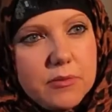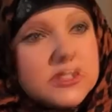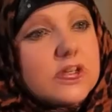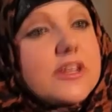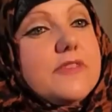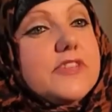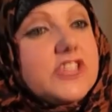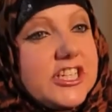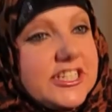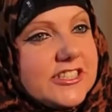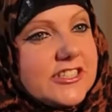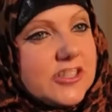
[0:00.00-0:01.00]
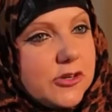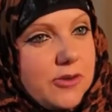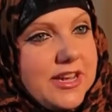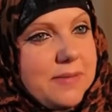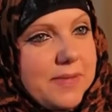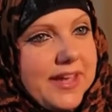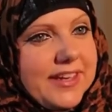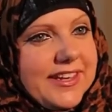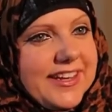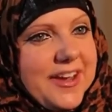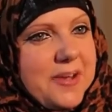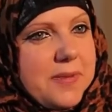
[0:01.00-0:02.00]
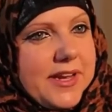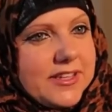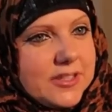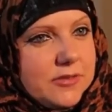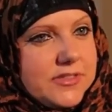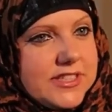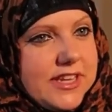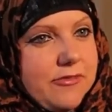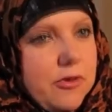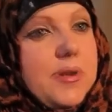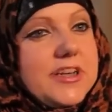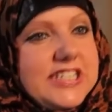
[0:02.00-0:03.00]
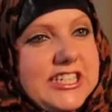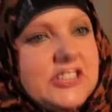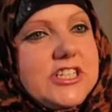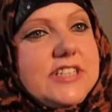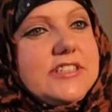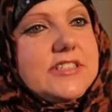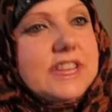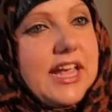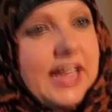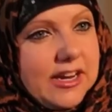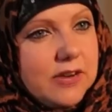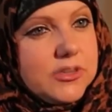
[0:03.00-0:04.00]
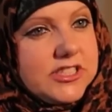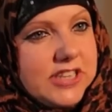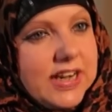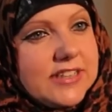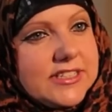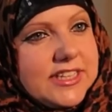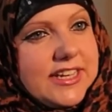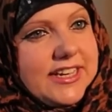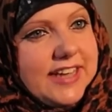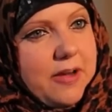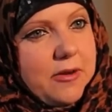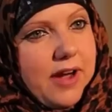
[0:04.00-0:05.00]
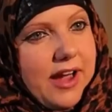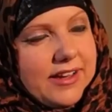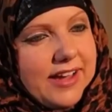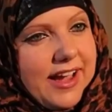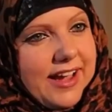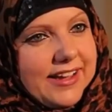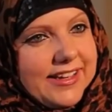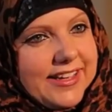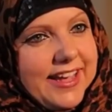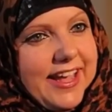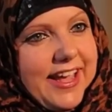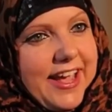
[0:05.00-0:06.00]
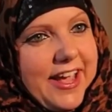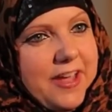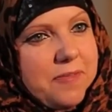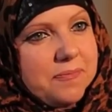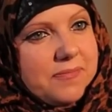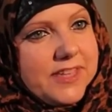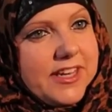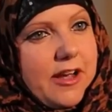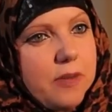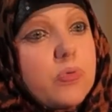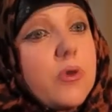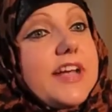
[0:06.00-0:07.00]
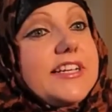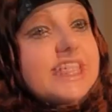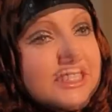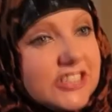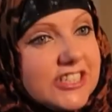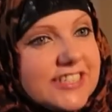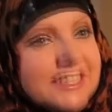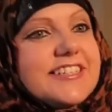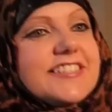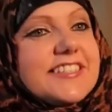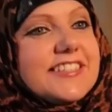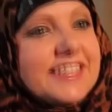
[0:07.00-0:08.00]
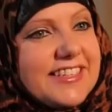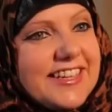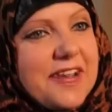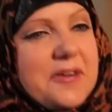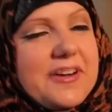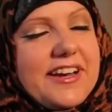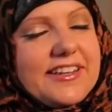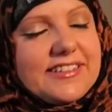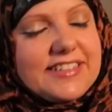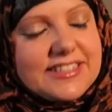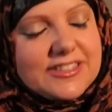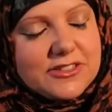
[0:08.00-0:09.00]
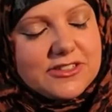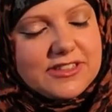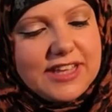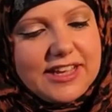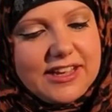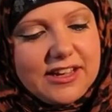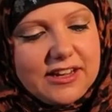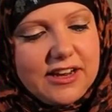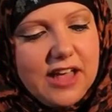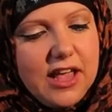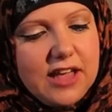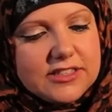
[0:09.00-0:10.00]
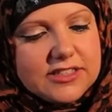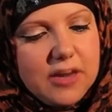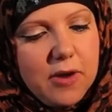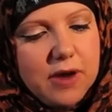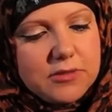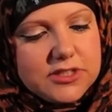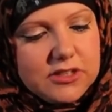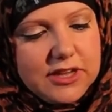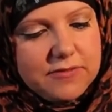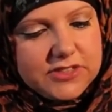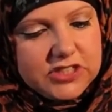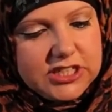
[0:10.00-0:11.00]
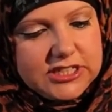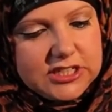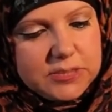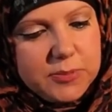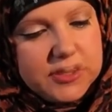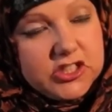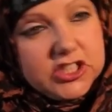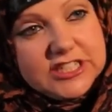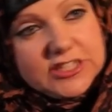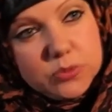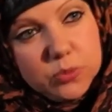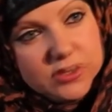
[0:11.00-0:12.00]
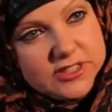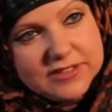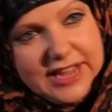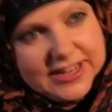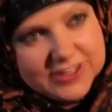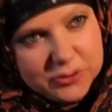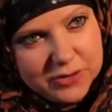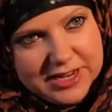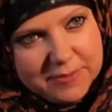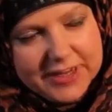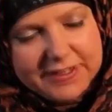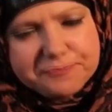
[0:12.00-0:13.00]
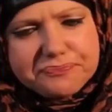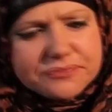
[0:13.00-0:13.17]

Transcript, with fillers: was looking for Jesus to greet me, you know, because obviously from my teachings in Christianity, you know, I, I um, you know prayed to Jesus and you know and, and this sort of thing, and so I was looking for Jesus, but Jesus wasn't there to greet me